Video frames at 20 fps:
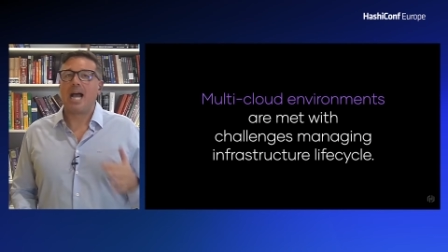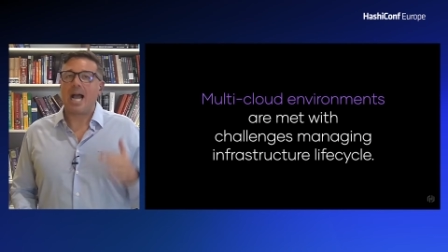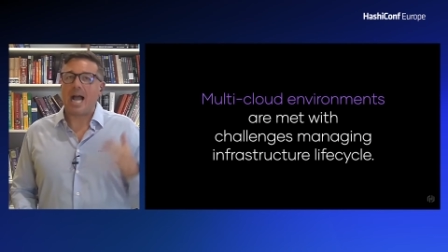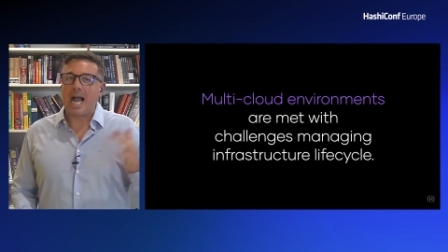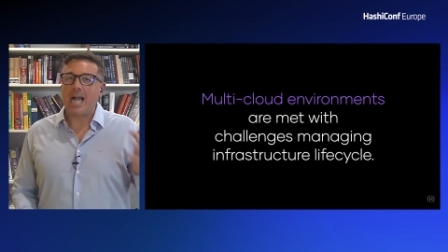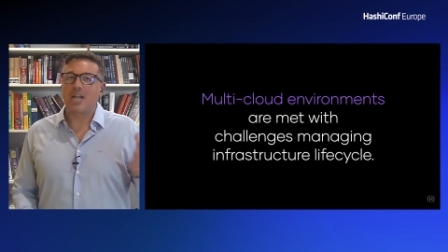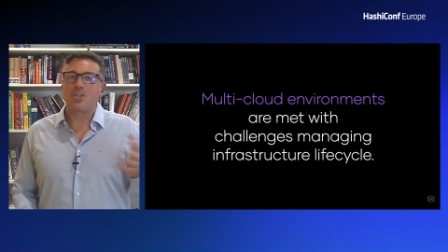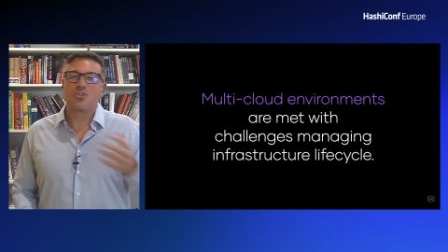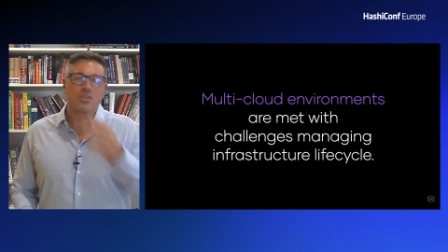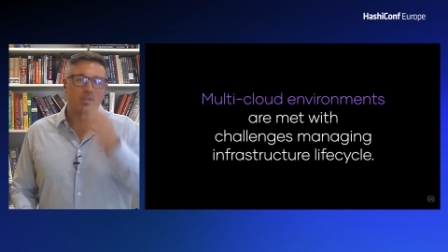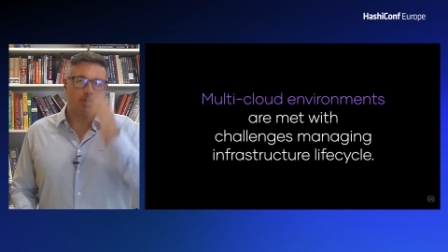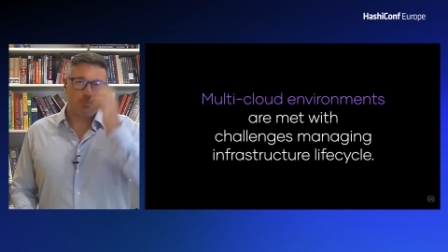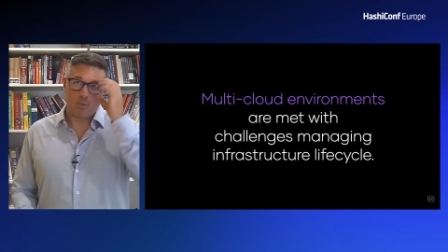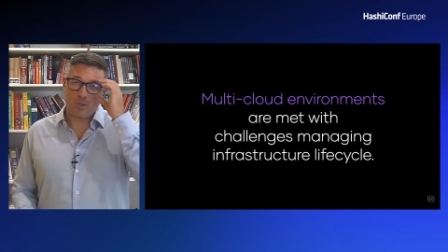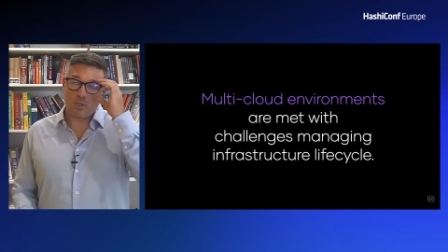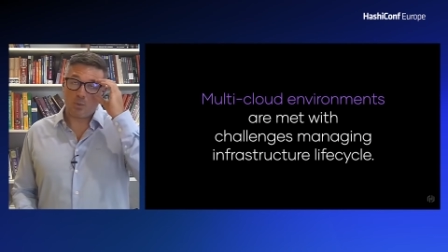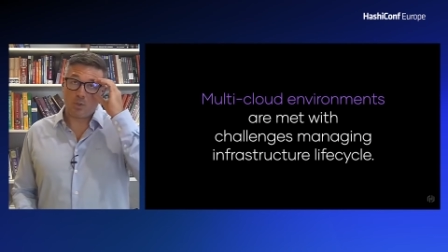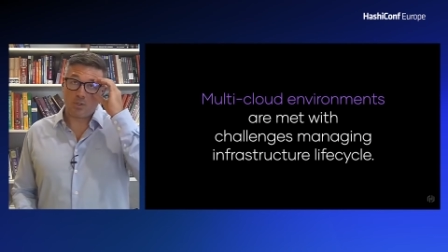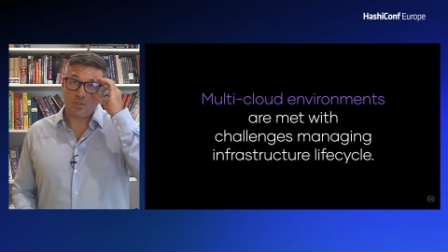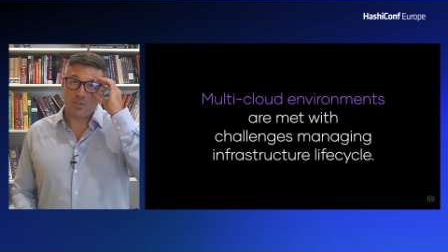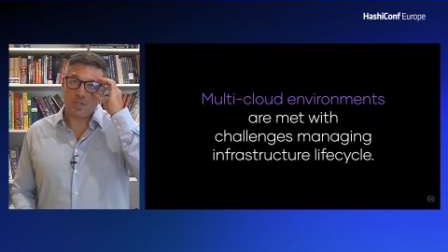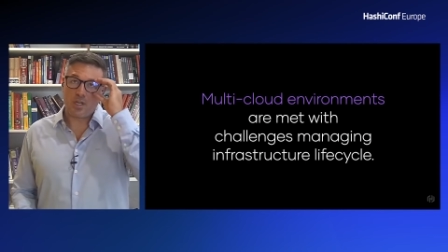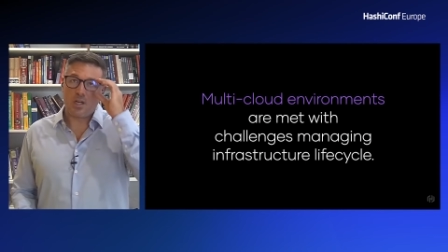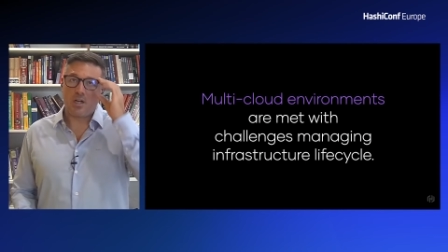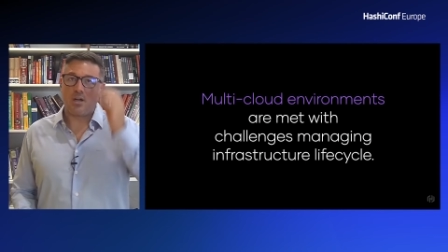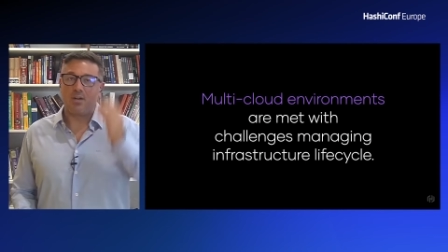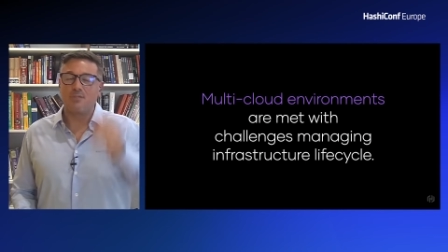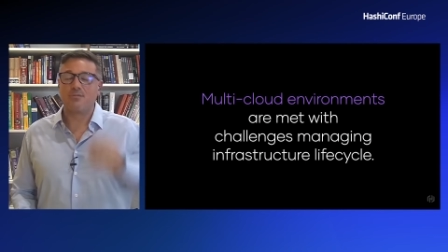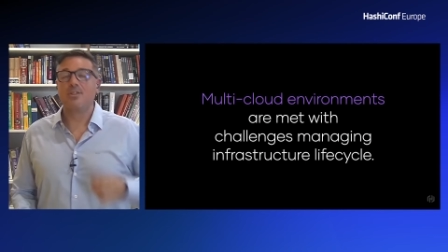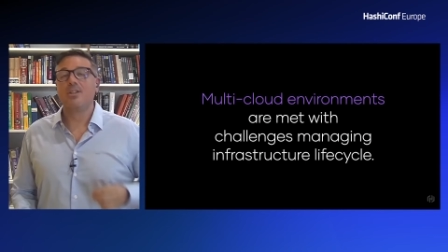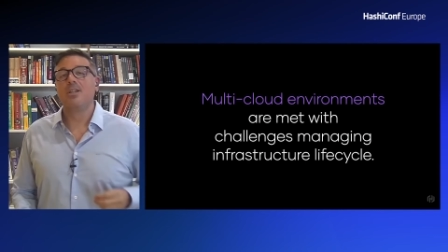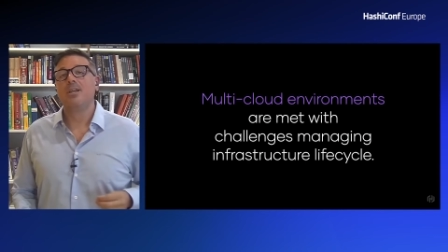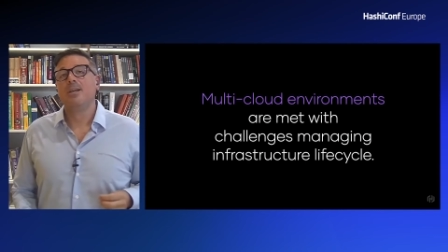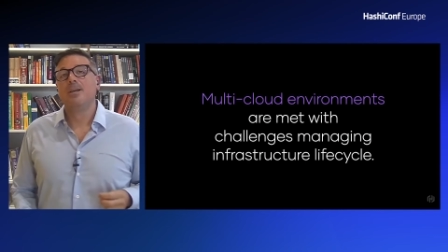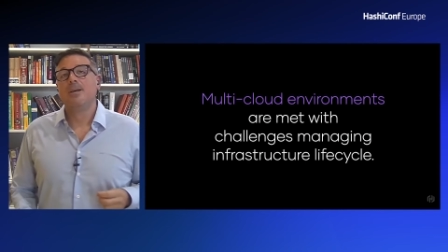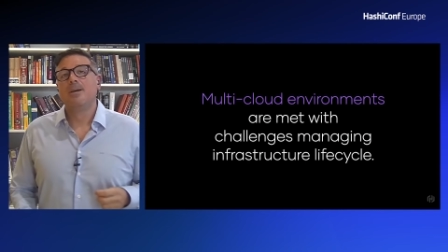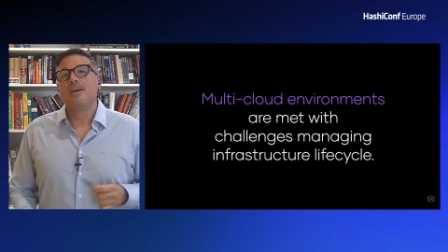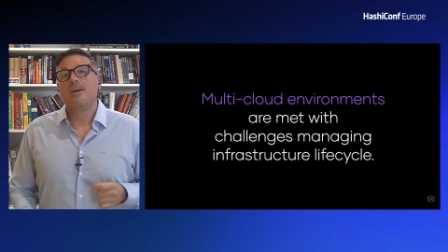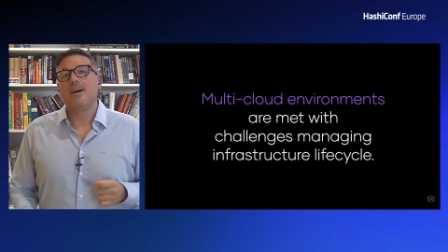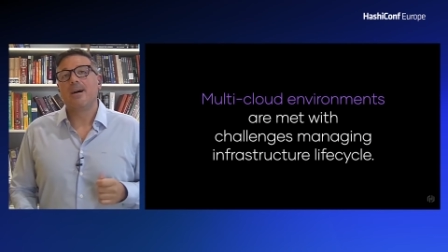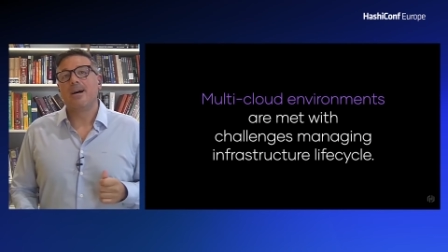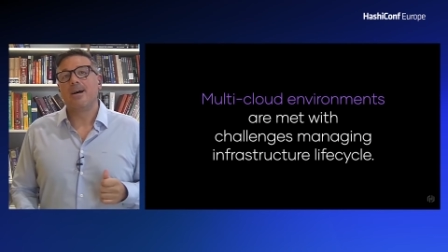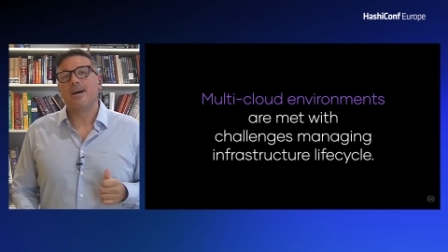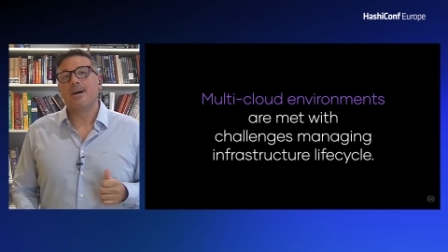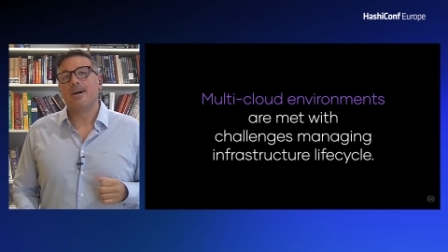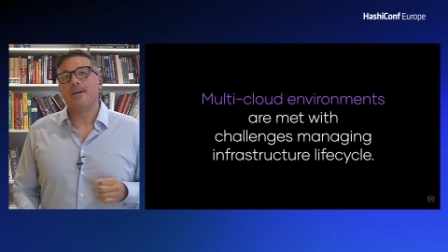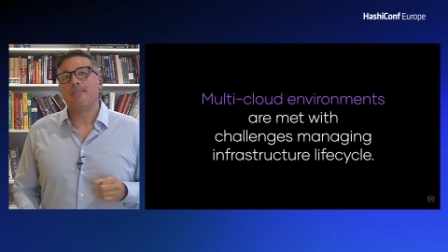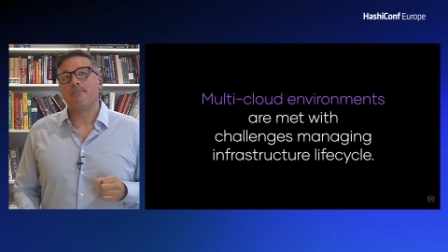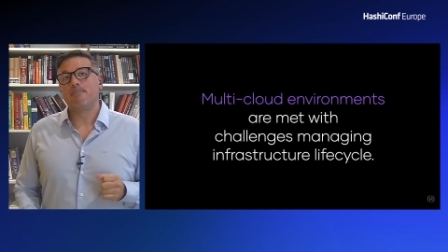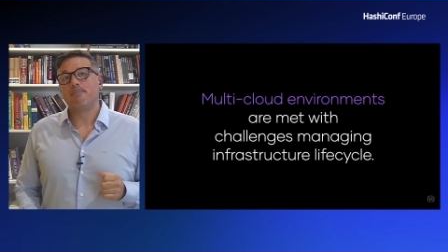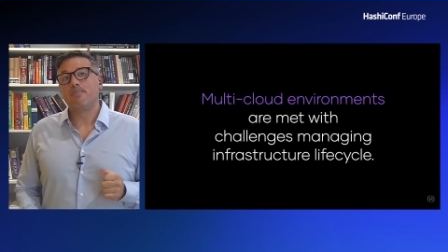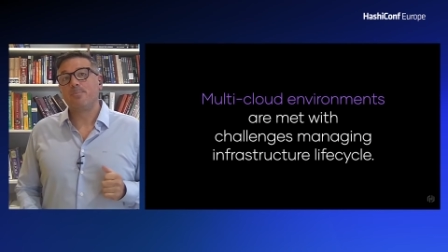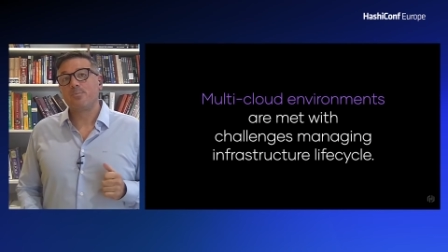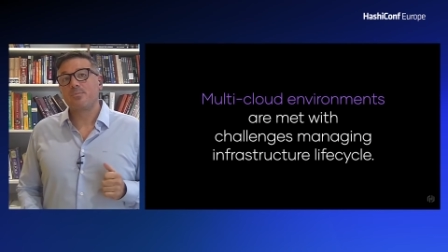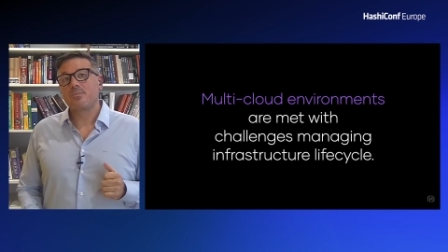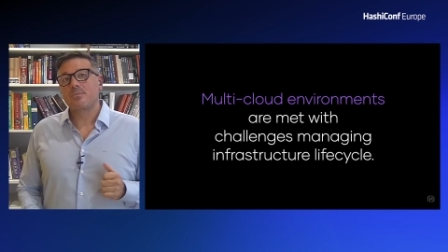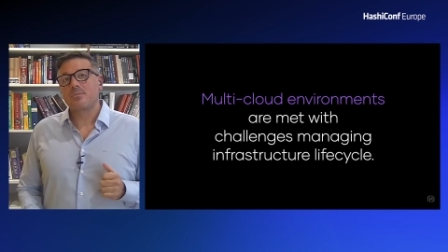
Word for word: actually pretty well solved. Um,